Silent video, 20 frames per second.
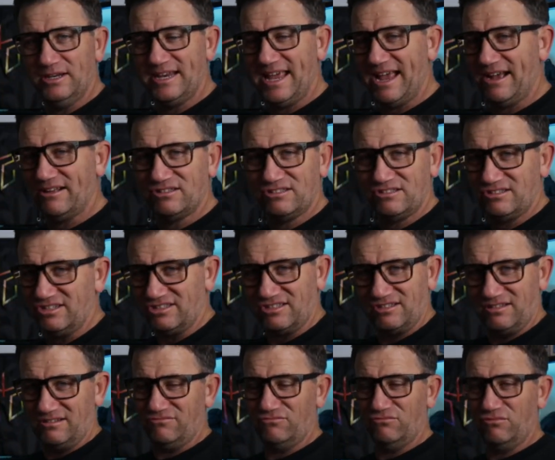Now it's just
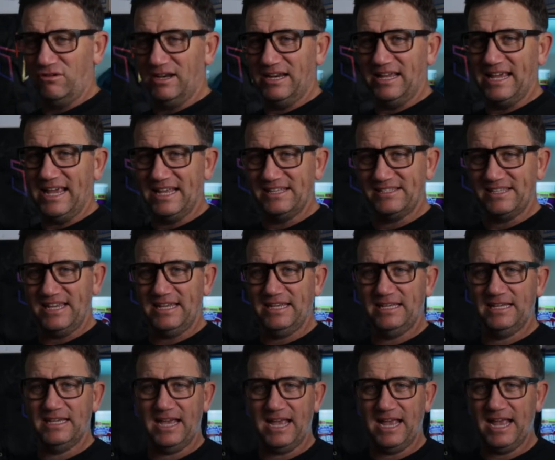really easy,
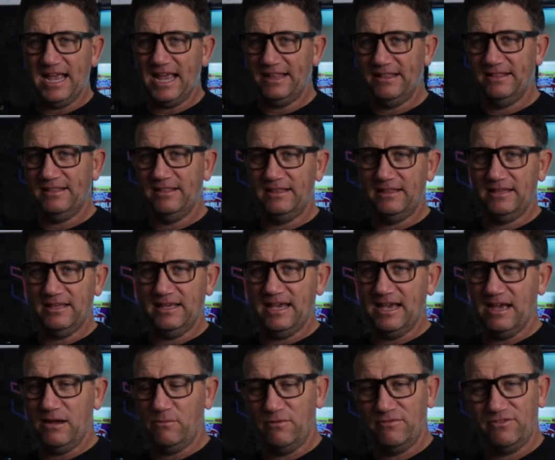and
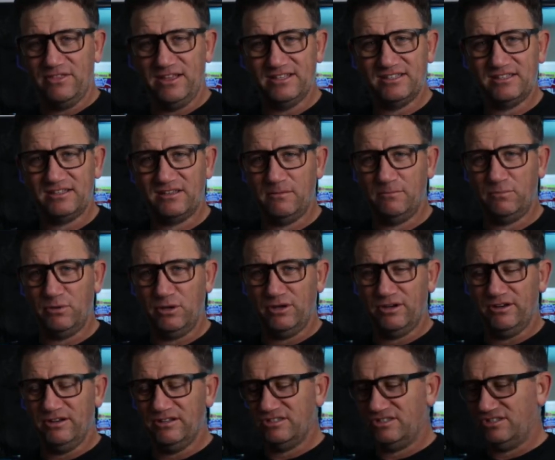with this computer
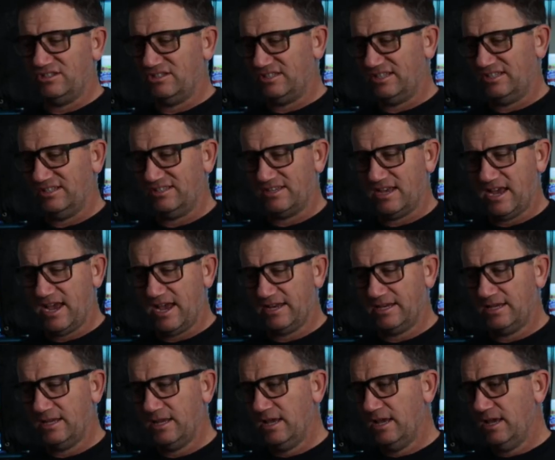it's just insane.
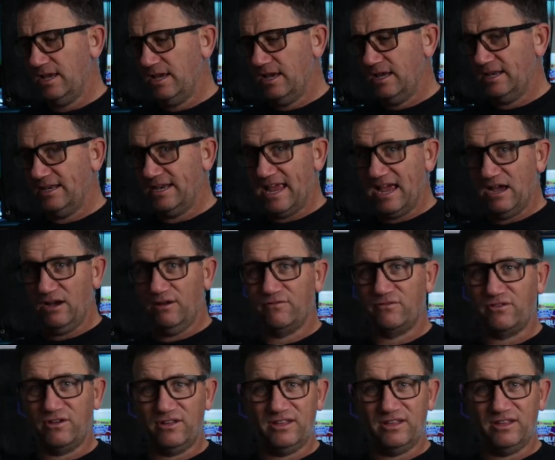Now